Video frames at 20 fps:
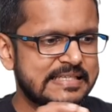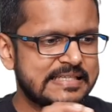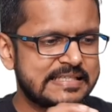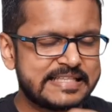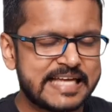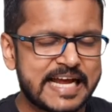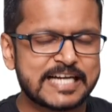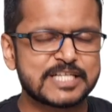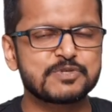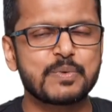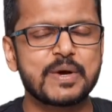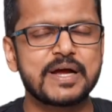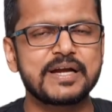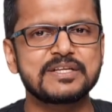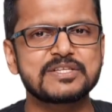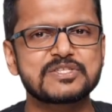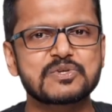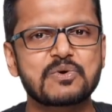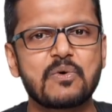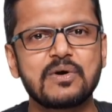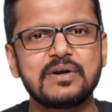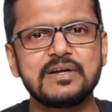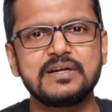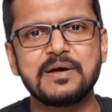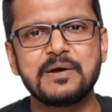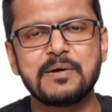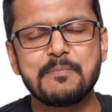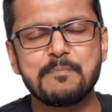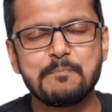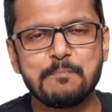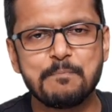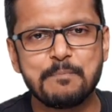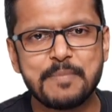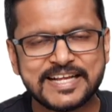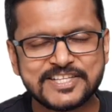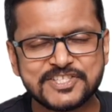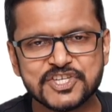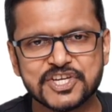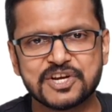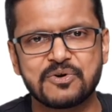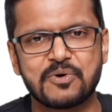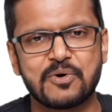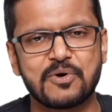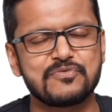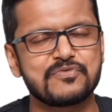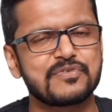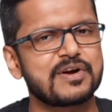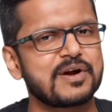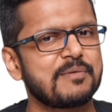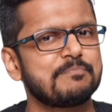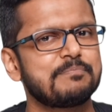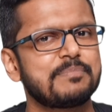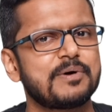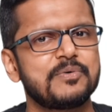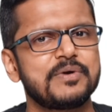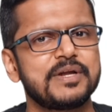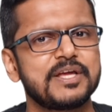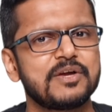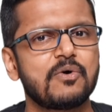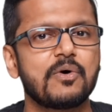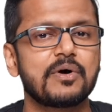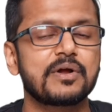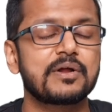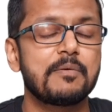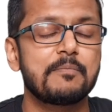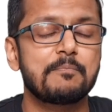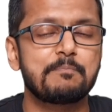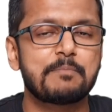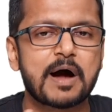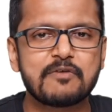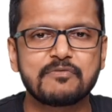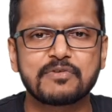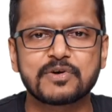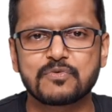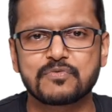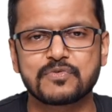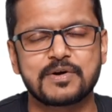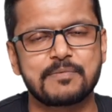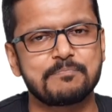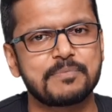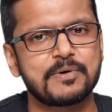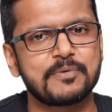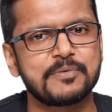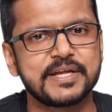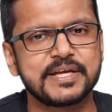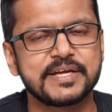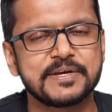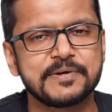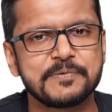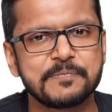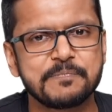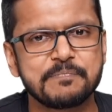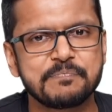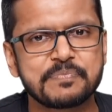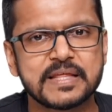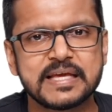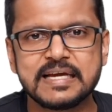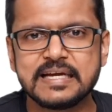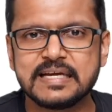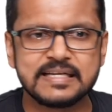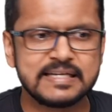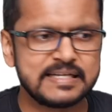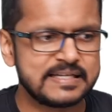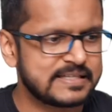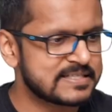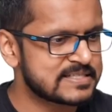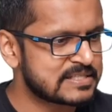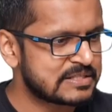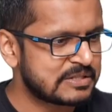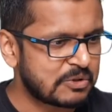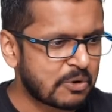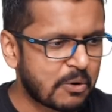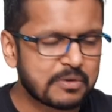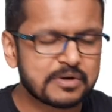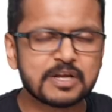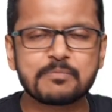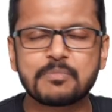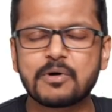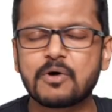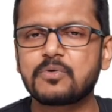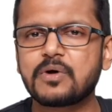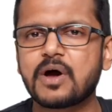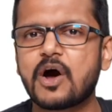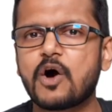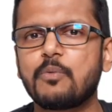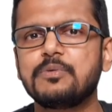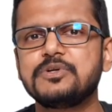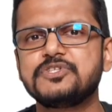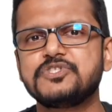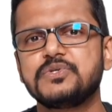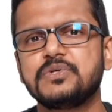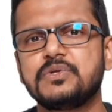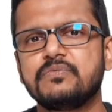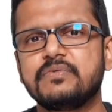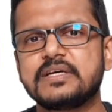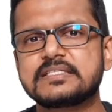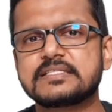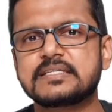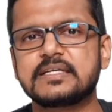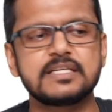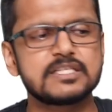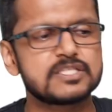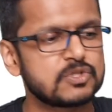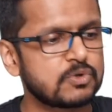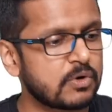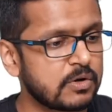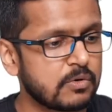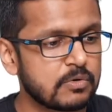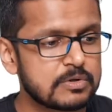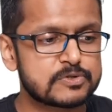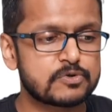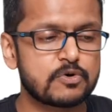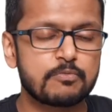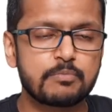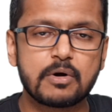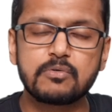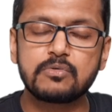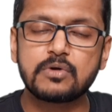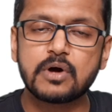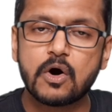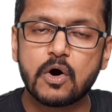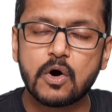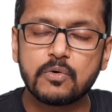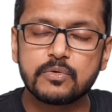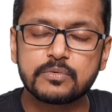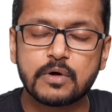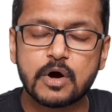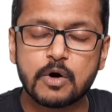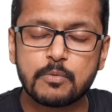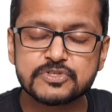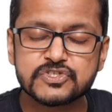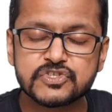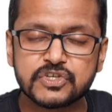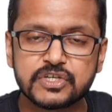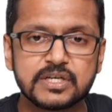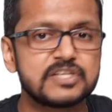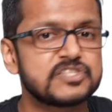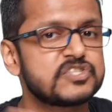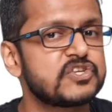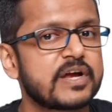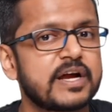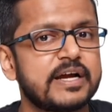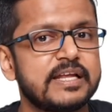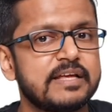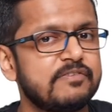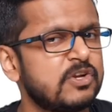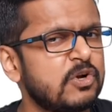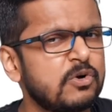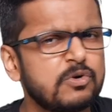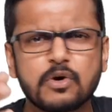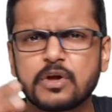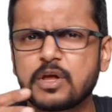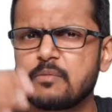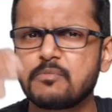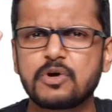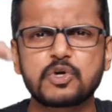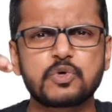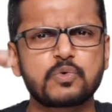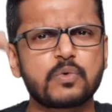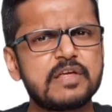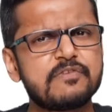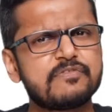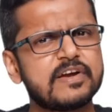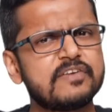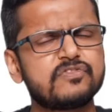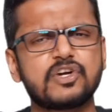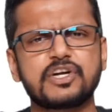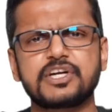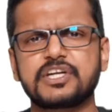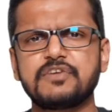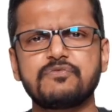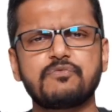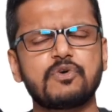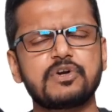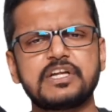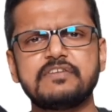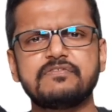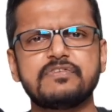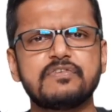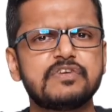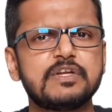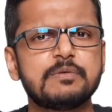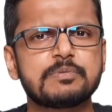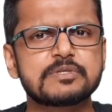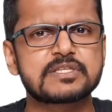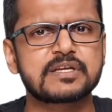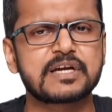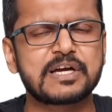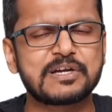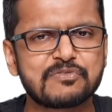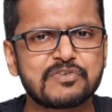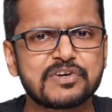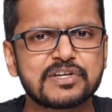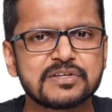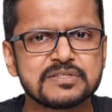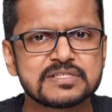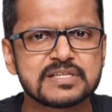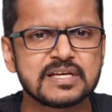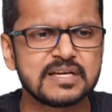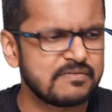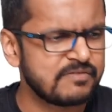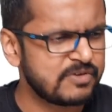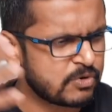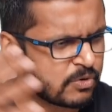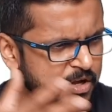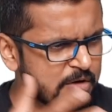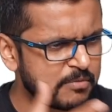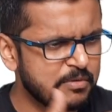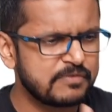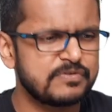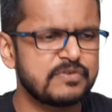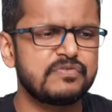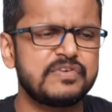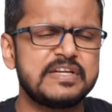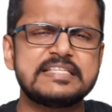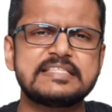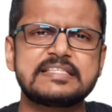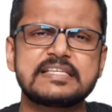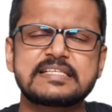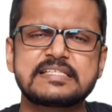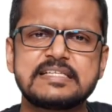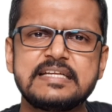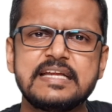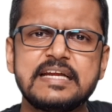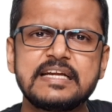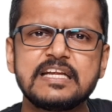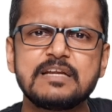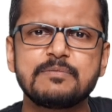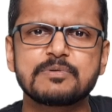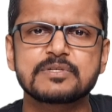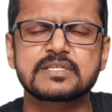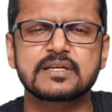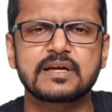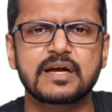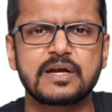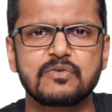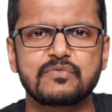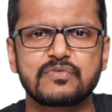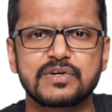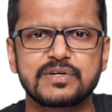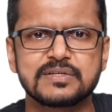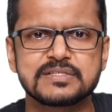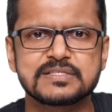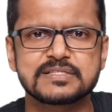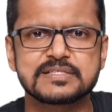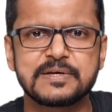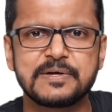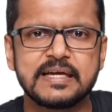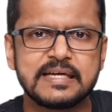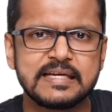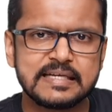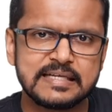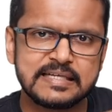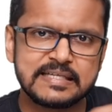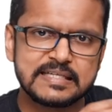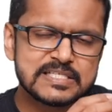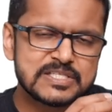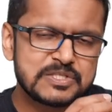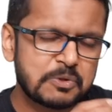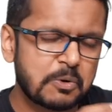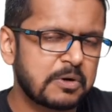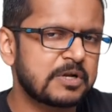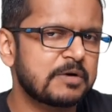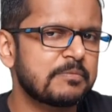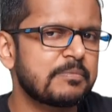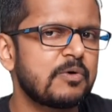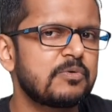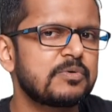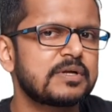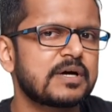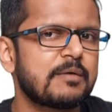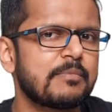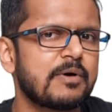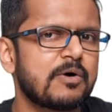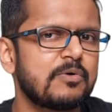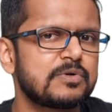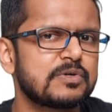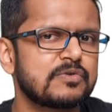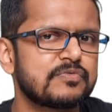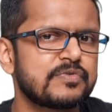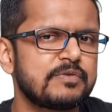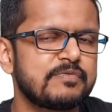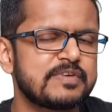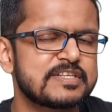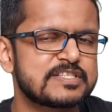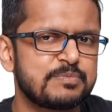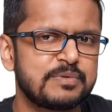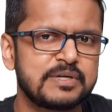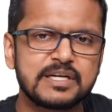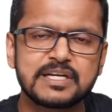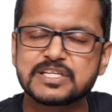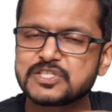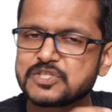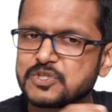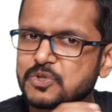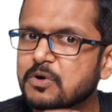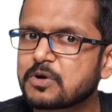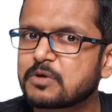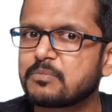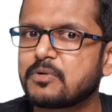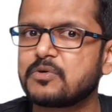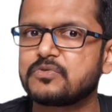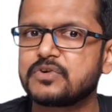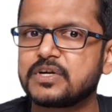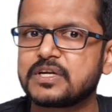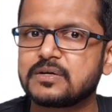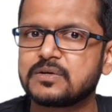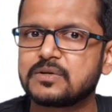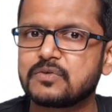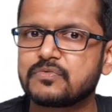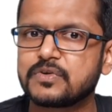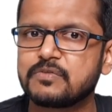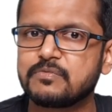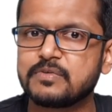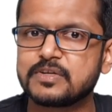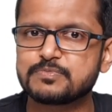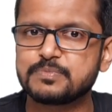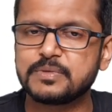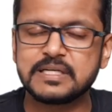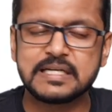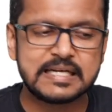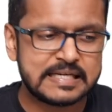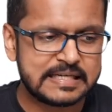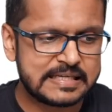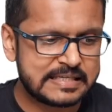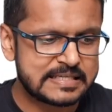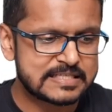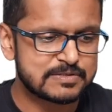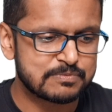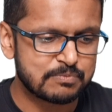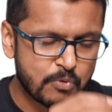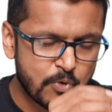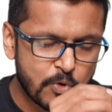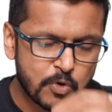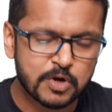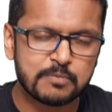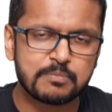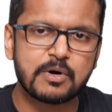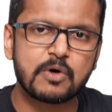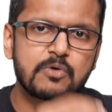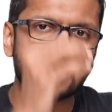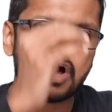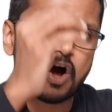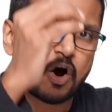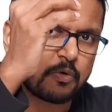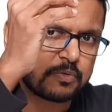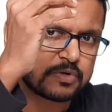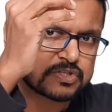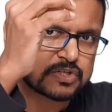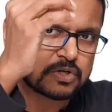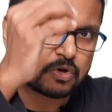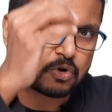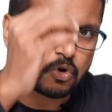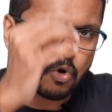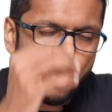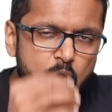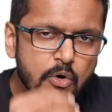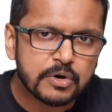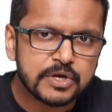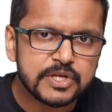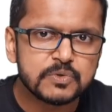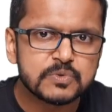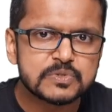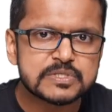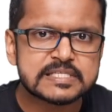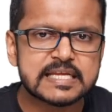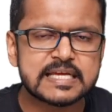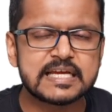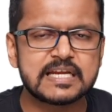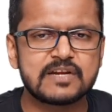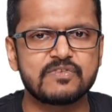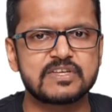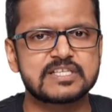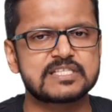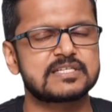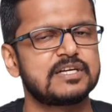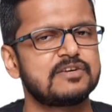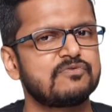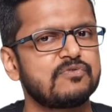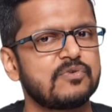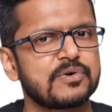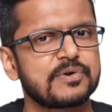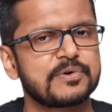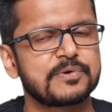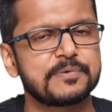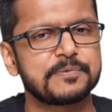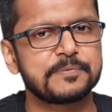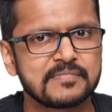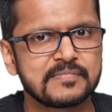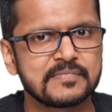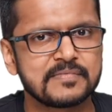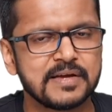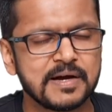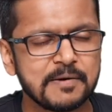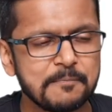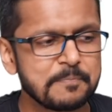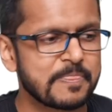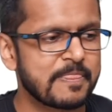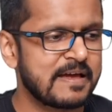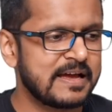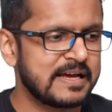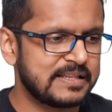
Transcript: That's why it is called magic of compounding or power of compounding. It is not about how much you invest. It is not also about how much returns you're getting. We're not talking about 25, 30, 40, 50% kind of returns. We're talking about 15, 16, 18% kind of returns. It is not about amount of investment. It is not about return of investment. It is more about how much long you stay invested for. Yeah.